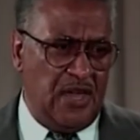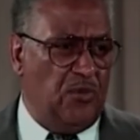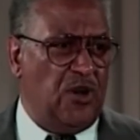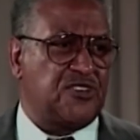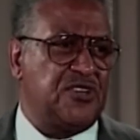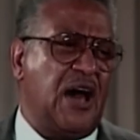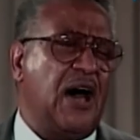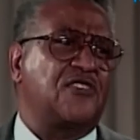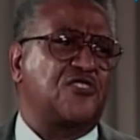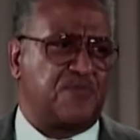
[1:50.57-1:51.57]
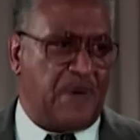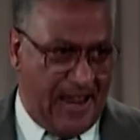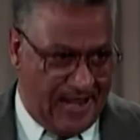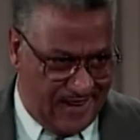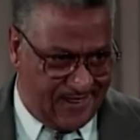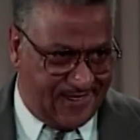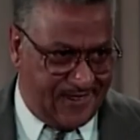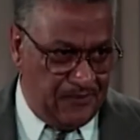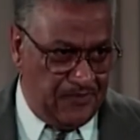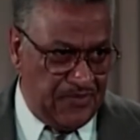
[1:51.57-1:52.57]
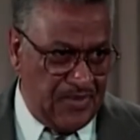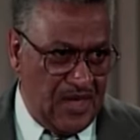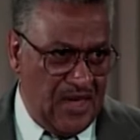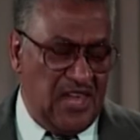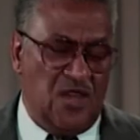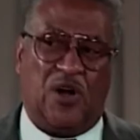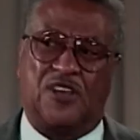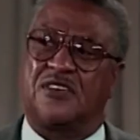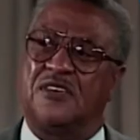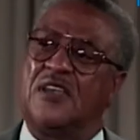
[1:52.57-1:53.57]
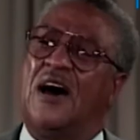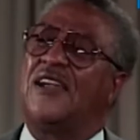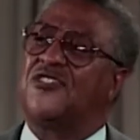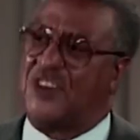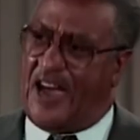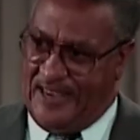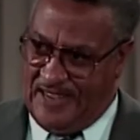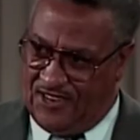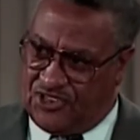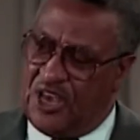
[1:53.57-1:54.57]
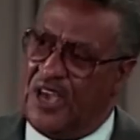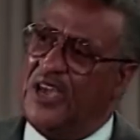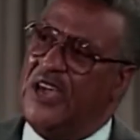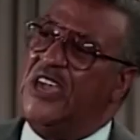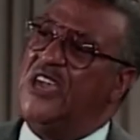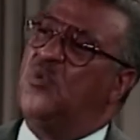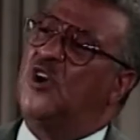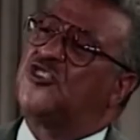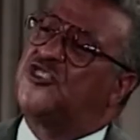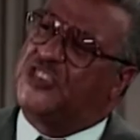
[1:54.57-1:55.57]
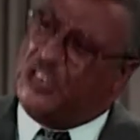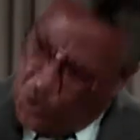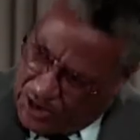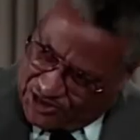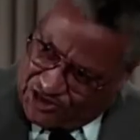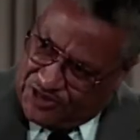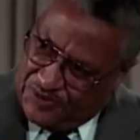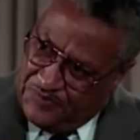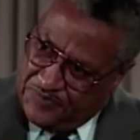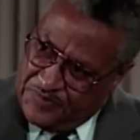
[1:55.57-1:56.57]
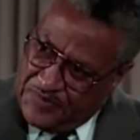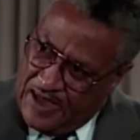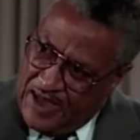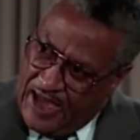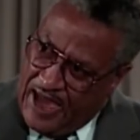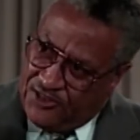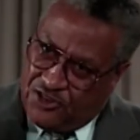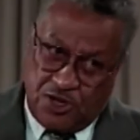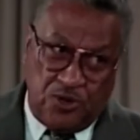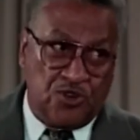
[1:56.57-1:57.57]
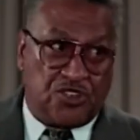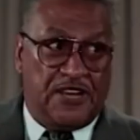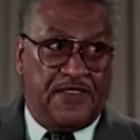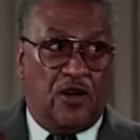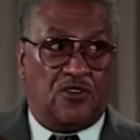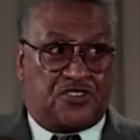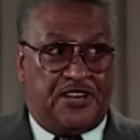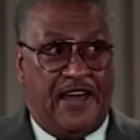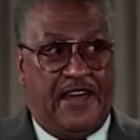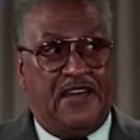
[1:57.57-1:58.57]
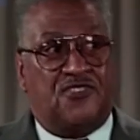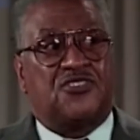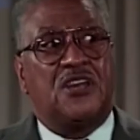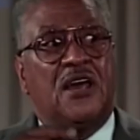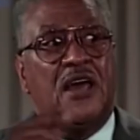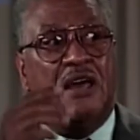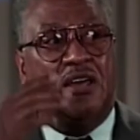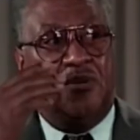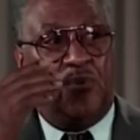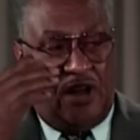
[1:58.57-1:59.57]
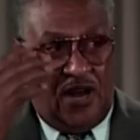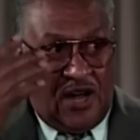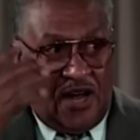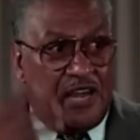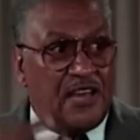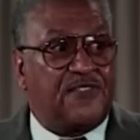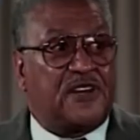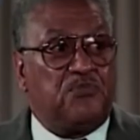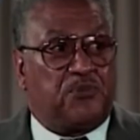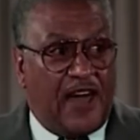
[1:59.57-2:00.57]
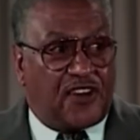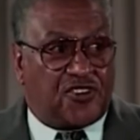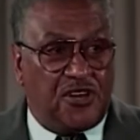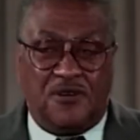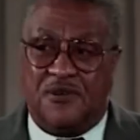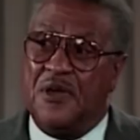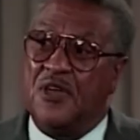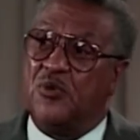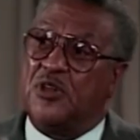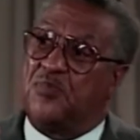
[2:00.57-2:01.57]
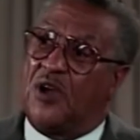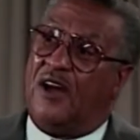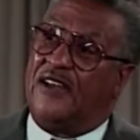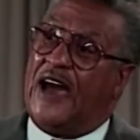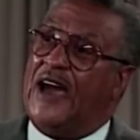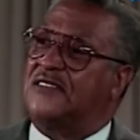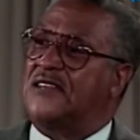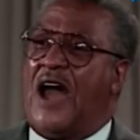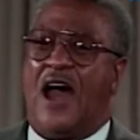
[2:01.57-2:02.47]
He was not Spanish. He was not Chinese. He was Jewish. And Jews in those days were olive complexion with brown eyes.